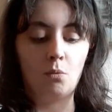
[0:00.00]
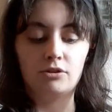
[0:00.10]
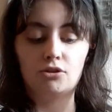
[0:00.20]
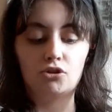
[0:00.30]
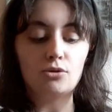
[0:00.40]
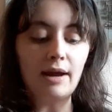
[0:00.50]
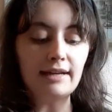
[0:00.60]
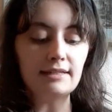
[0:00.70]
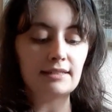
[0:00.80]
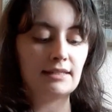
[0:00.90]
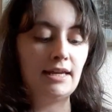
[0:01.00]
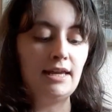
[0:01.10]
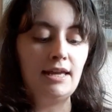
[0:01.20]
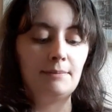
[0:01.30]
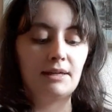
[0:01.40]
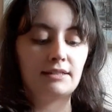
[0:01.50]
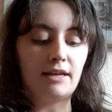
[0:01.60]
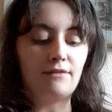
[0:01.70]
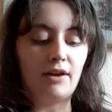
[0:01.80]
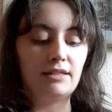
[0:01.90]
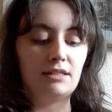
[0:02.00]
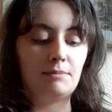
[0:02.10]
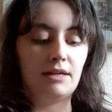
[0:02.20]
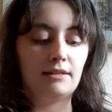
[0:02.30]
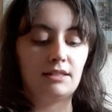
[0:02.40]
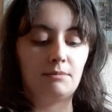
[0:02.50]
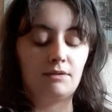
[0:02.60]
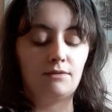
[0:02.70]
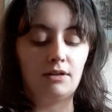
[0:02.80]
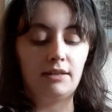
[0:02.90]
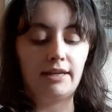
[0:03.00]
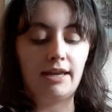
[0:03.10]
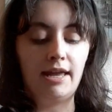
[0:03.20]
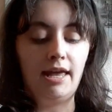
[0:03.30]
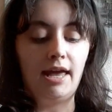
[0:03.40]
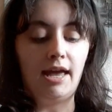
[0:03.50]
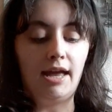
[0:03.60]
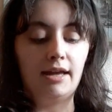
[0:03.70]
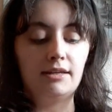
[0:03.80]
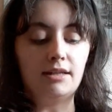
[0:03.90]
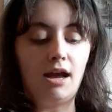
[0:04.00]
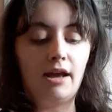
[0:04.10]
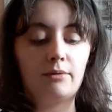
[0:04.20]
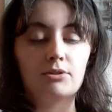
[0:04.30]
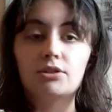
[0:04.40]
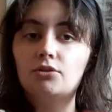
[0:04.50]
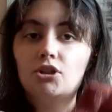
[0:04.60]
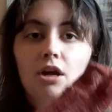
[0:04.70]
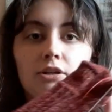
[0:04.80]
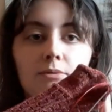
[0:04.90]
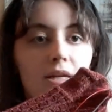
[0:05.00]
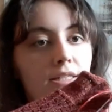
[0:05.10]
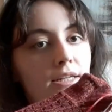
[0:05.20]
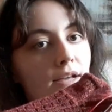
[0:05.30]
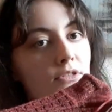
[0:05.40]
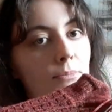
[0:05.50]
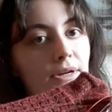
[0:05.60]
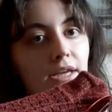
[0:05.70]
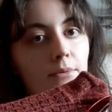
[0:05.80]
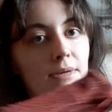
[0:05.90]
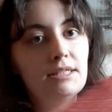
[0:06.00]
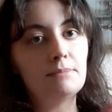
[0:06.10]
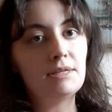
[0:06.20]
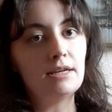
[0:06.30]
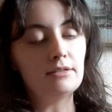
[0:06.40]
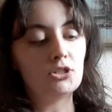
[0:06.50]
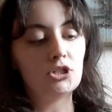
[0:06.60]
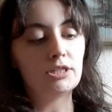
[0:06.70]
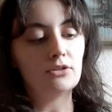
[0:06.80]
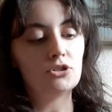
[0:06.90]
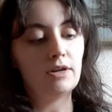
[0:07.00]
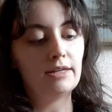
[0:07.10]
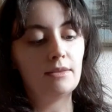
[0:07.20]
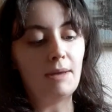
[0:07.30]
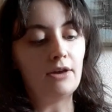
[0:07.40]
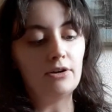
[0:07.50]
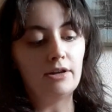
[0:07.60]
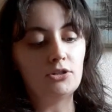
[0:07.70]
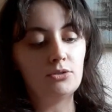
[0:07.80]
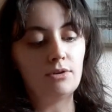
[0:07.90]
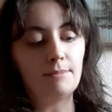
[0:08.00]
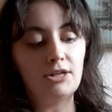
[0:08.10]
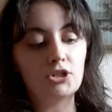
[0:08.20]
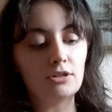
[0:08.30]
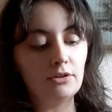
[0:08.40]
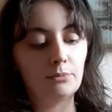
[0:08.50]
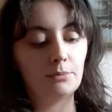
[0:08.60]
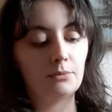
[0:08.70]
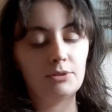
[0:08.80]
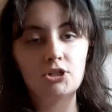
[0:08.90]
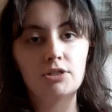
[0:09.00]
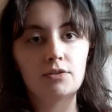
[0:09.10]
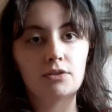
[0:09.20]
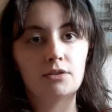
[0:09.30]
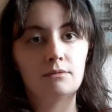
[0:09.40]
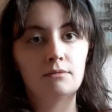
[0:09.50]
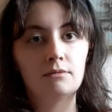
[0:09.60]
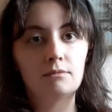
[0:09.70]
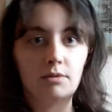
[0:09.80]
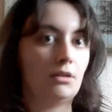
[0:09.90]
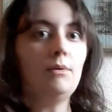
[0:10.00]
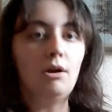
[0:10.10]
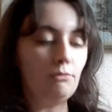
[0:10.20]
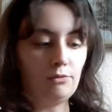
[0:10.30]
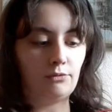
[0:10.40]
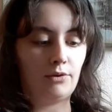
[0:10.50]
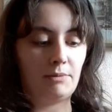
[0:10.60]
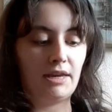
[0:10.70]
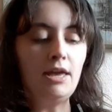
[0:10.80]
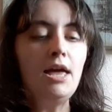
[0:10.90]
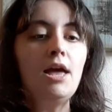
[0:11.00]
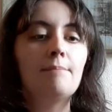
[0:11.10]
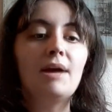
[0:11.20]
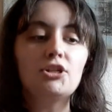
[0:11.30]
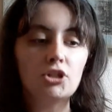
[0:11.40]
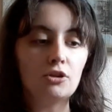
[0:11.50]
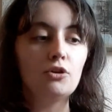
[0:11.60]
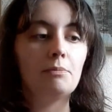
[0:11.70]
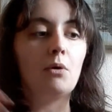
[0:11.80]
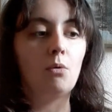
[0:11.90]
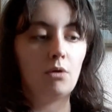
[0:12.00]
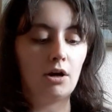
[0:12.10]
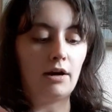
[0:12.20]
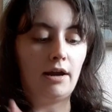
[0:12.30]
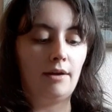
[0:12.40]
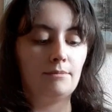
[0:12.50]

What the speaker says: once or twice because I find DPNs to be fiddly. And I was so shocked when I didn't have to break out my DPNs. She tells you in the pattern how to do it on Magic Loop, which is so helpful for me. Magic Loop, or